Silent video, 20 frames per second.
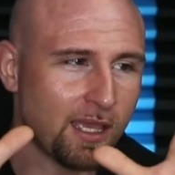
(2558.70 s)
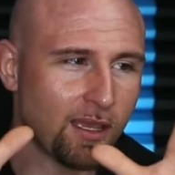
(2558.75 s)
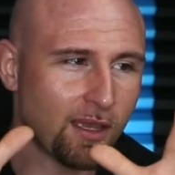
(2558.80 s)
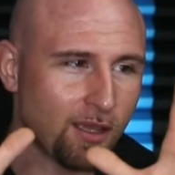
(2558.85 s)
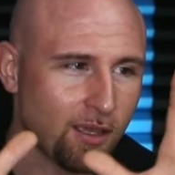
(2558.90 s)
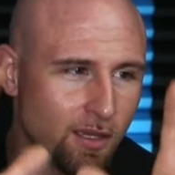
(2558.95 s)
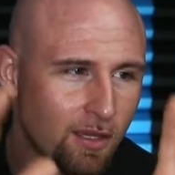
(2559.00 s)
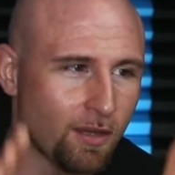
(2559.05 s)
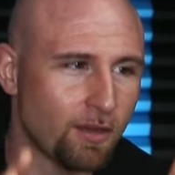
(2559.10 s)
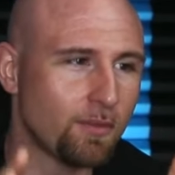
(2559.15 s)

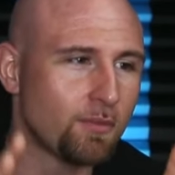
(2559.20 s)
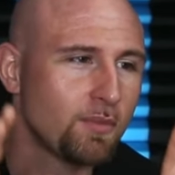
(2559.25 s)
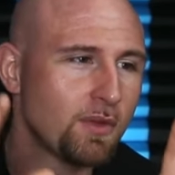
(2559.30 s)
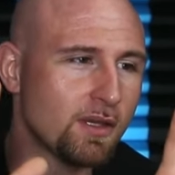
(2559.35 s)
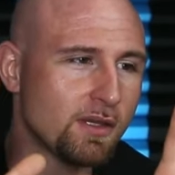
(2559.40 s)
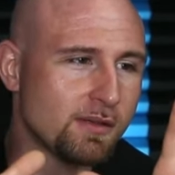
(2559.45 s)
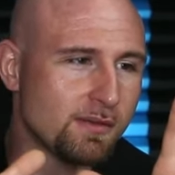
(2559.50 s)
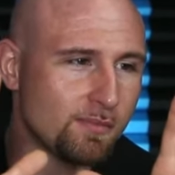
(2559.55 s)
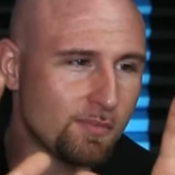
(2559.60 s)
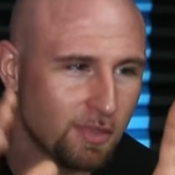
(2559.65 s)

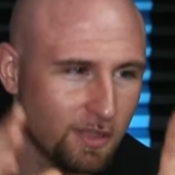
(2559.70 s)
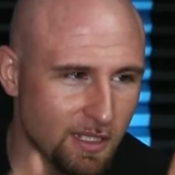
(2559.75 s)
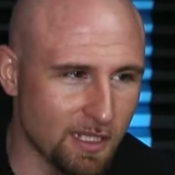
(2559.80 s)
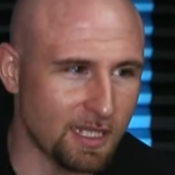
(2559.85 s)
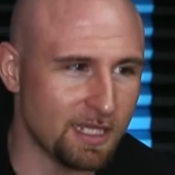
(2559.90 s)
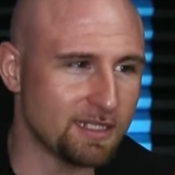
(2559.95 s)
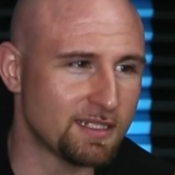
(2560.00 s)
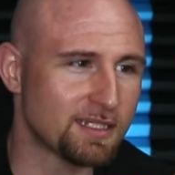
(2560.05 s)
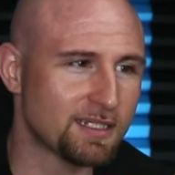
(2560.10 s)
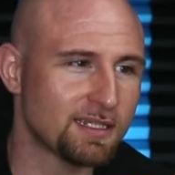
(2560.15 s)

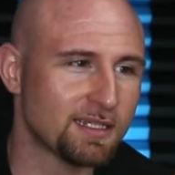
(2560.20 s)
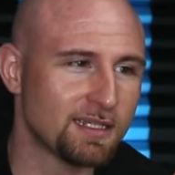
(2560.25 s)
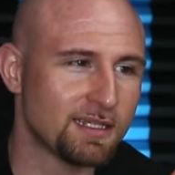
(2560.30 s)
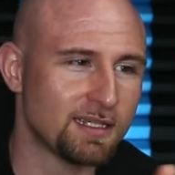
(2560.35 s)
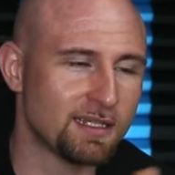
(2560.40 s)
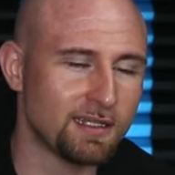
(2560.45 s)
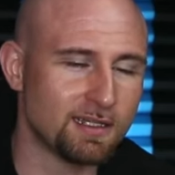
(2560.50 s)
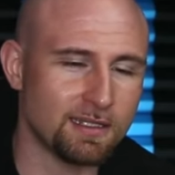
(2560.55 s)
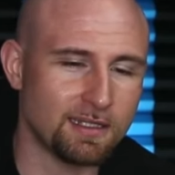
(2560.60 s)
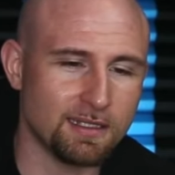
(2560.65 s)
complete
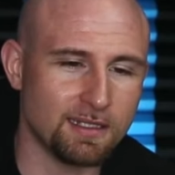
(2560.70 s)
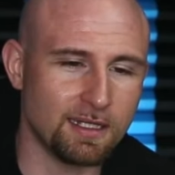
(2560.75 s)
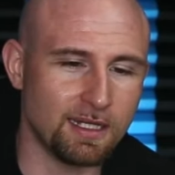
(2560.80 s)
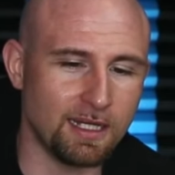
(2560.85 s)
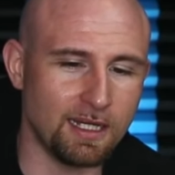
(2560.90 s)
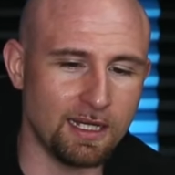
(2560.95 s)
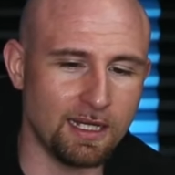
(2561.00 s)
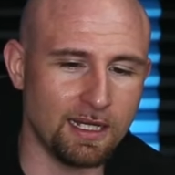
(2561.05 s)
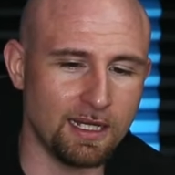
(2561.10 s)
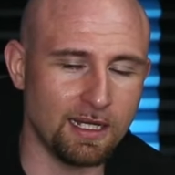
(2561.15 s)

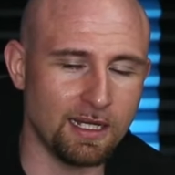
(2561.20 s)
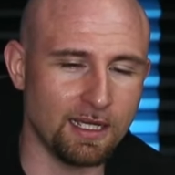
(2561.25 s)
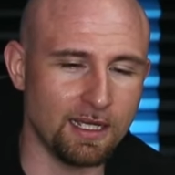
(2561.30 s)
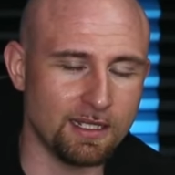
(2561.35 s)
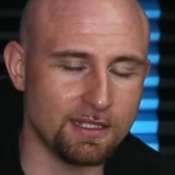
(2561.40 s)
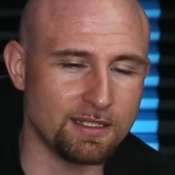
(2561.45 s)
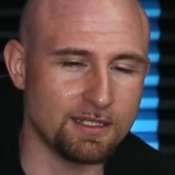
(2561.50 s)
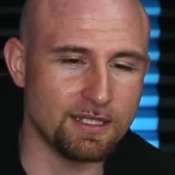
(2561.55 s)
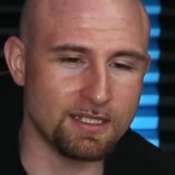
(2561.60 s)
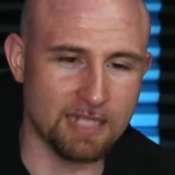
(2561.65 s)

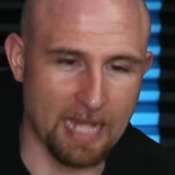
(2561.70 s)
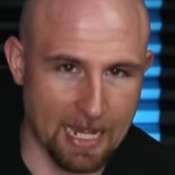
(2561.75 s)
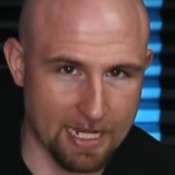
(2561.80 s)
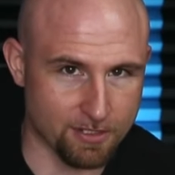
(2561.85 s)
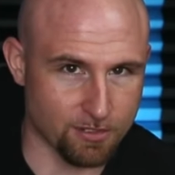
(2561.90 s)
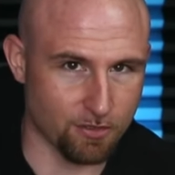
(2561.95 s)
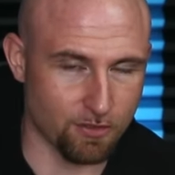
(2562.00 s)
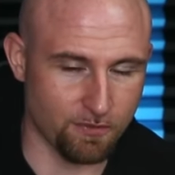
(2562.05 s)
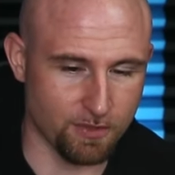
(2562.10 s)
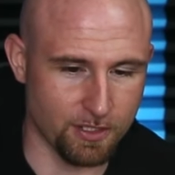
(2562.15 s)

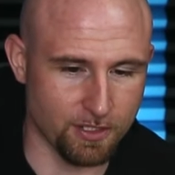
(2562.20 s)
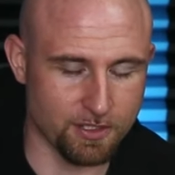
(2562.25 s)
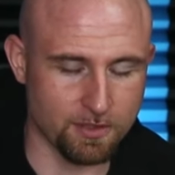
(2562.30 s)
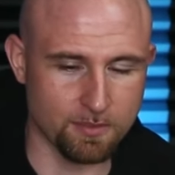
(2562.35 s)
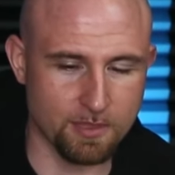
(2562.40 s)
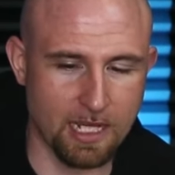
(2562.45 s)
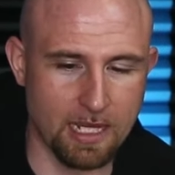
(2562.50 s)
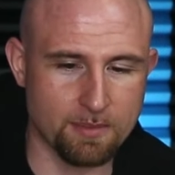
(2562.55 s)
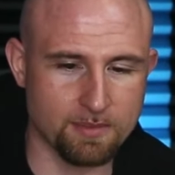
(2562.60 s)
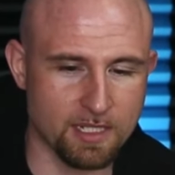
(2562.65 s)
disaster over there
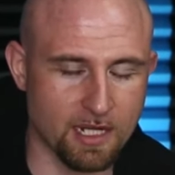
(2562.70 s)
sometimes.